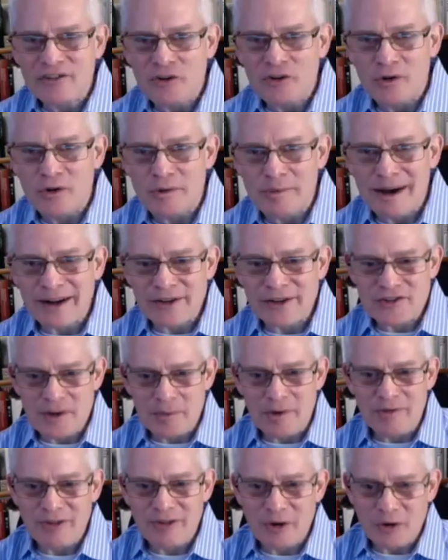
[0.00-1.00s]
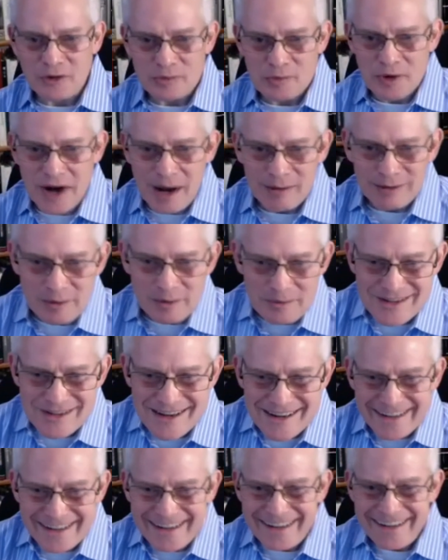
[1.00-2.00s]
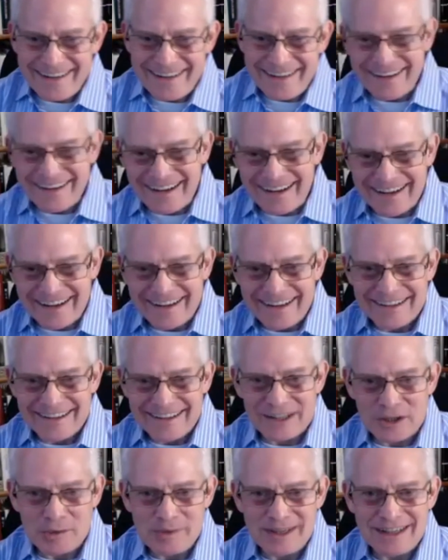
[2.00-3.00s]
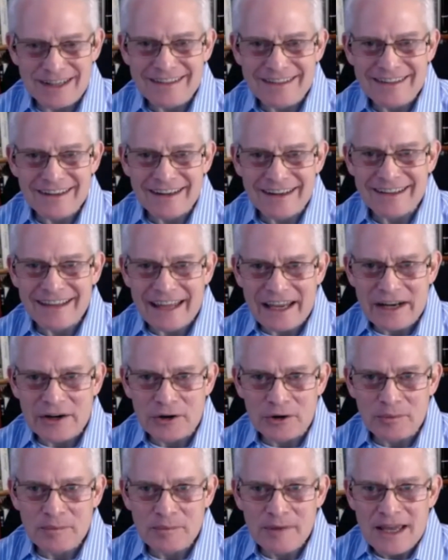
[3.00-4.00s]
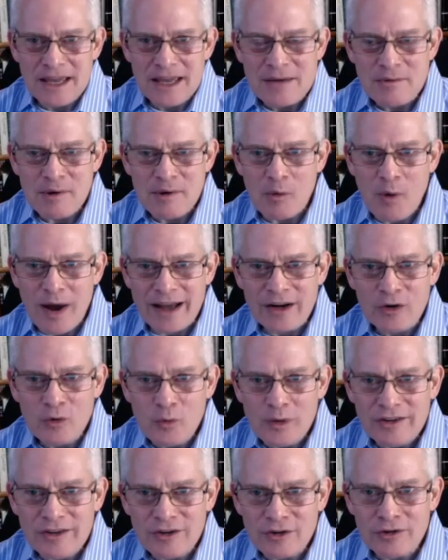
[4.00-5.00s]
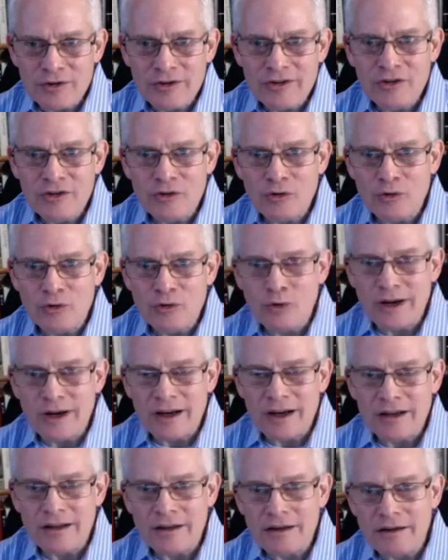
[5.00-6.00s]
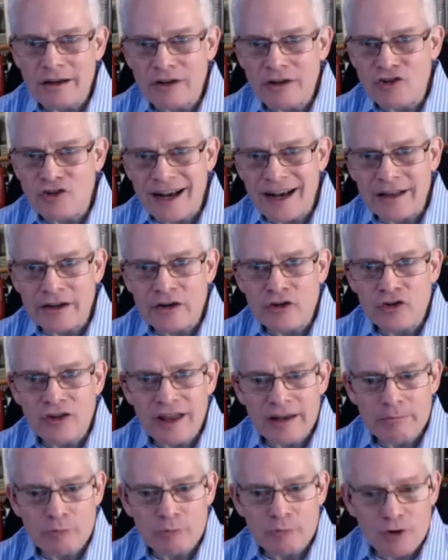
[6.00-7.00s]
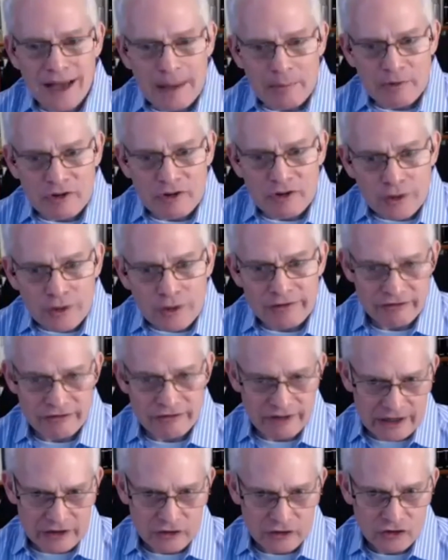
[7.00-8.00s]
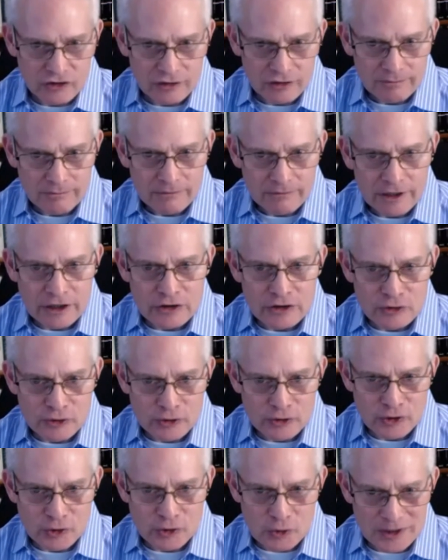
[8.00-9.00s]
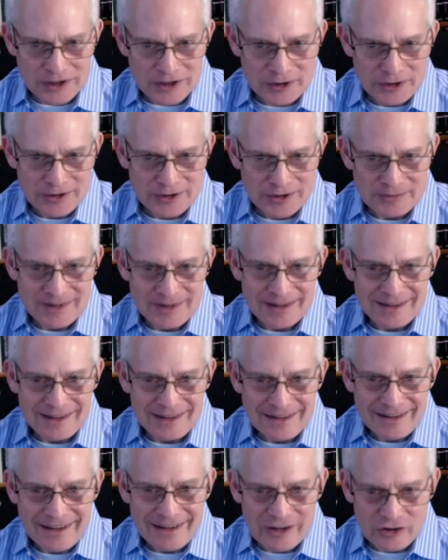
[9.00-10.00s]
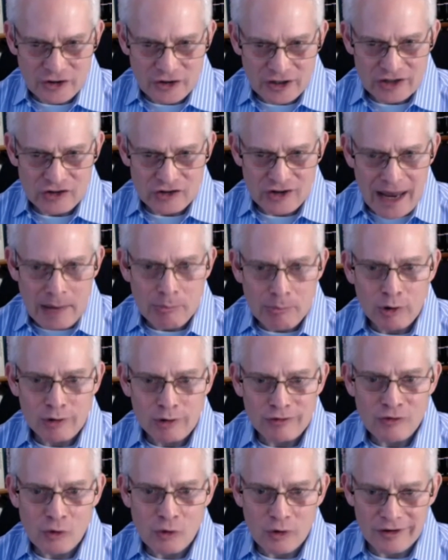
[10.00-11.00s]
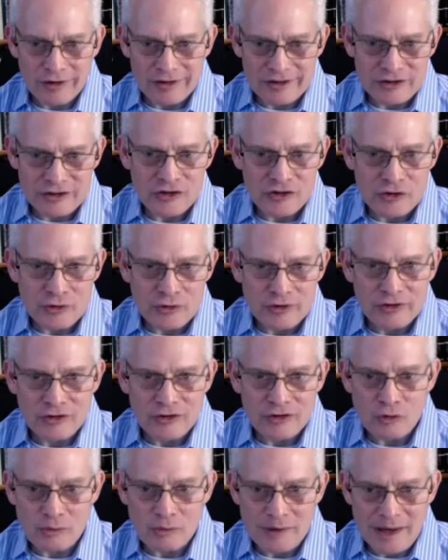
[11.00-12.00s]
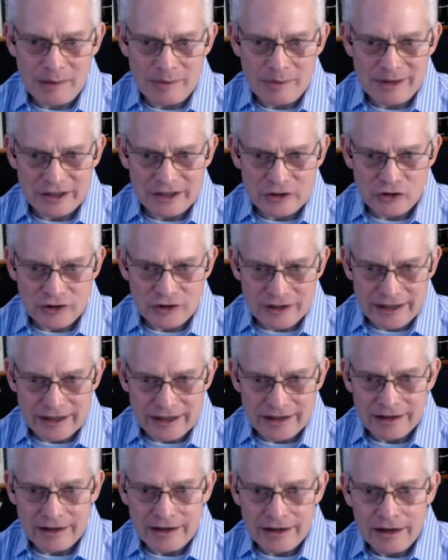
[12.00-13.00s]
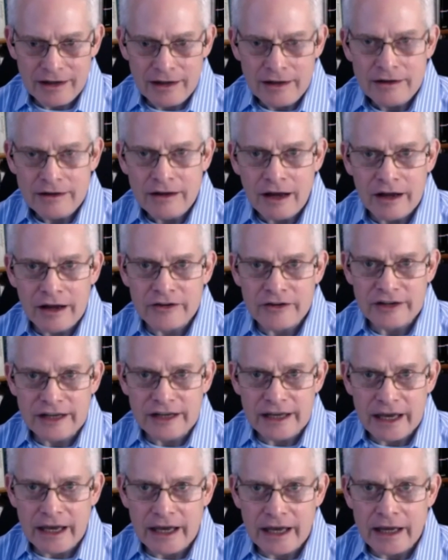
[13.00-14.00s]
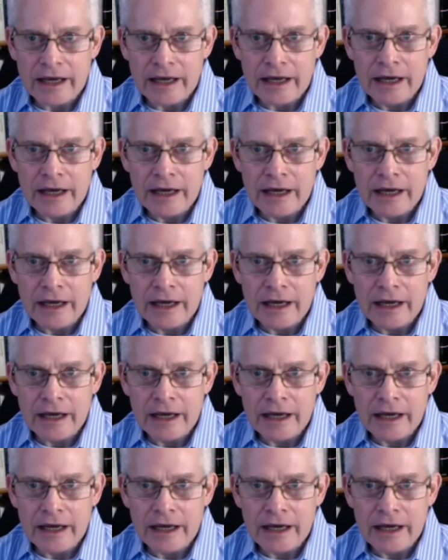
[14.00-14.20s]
you about some of those problems a little bit later. But why don't we turn to a challenge that perhaps you have faced in your career? As an example for the students who may be listening today,